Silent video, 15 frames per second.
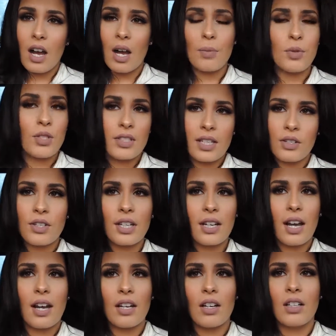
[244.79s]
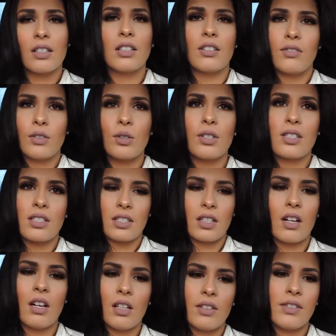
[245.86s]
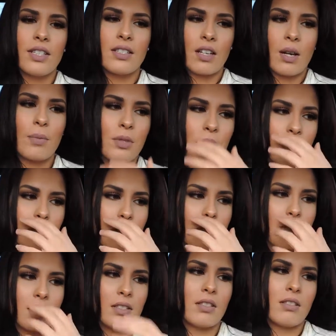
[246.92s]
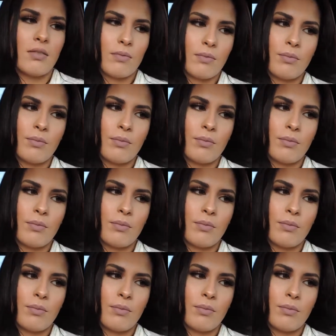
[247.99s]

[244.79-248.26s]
options that you could add on, and of course all of these options just